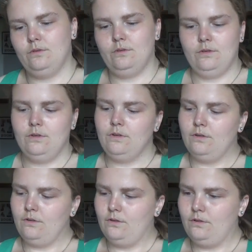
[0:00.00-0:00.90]

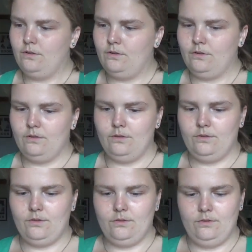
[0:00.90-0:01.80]

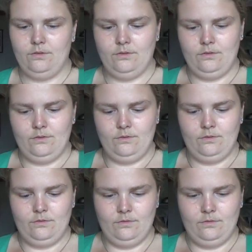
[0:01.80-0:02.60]
[no speech]